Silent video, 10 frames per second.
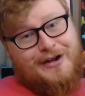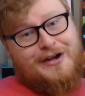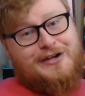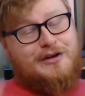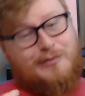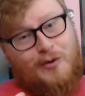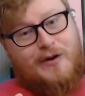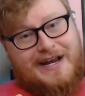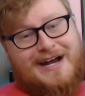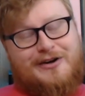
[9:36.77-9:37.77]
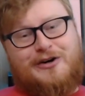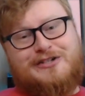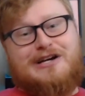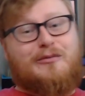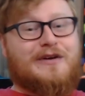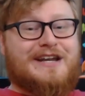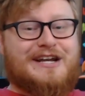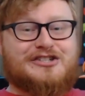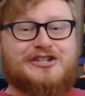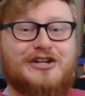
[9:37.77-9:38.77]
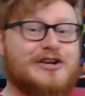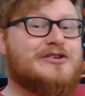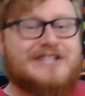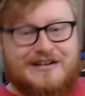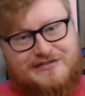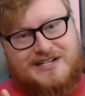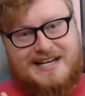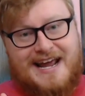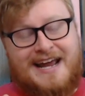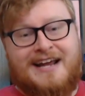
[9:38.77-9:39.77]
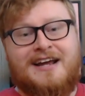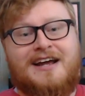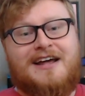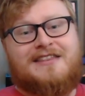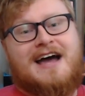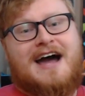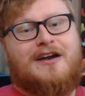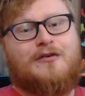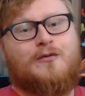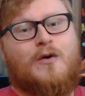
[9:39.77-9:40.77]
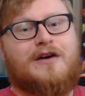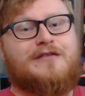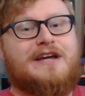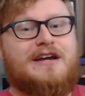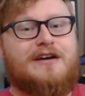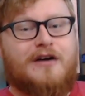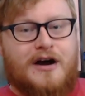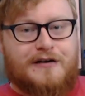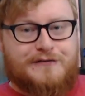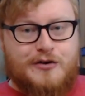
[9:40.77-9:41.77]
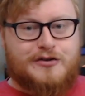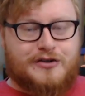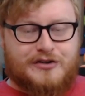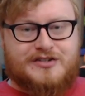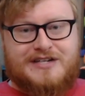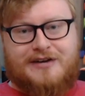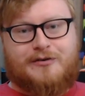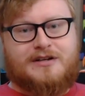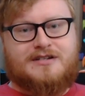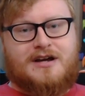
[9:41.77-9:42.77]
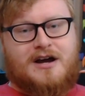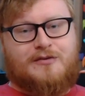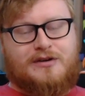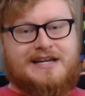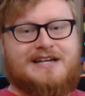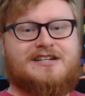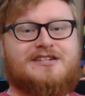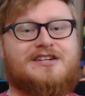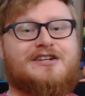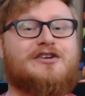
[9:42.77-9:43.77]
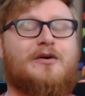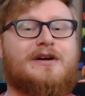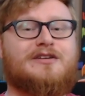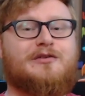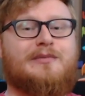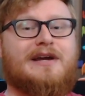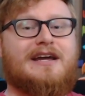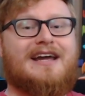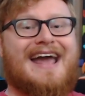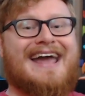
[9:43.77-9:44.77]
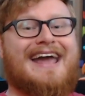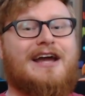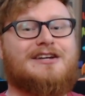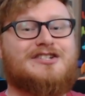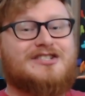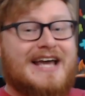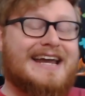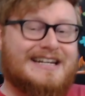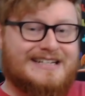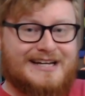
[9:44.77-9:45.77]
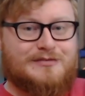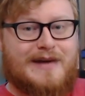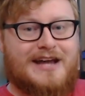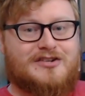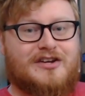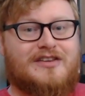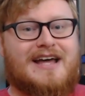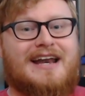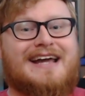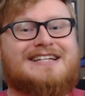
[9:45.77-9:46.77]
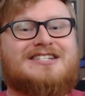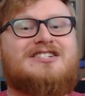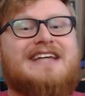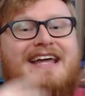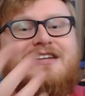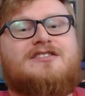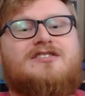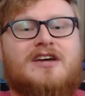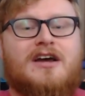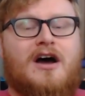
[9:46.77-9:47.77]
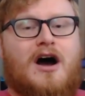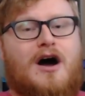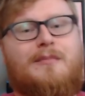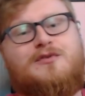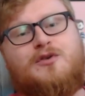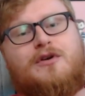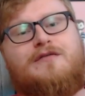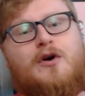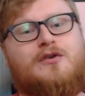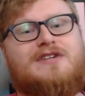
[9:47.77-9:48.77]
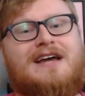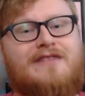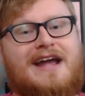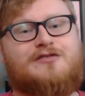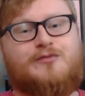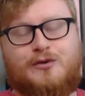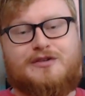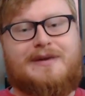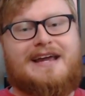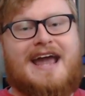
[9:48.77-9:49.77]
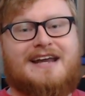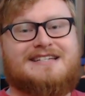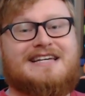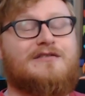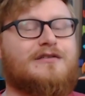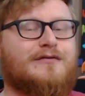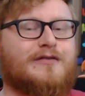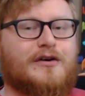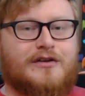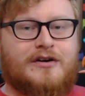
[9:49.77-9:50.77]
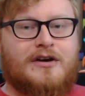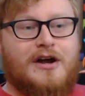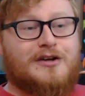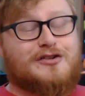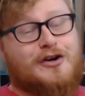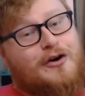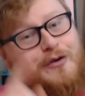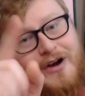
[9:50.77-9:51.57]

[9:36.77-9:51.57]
your boy got hooked up with an exclusive today that one of the future secret releases is going to be a second expansion that extends sort of those advanced rules and mechanics even further. So,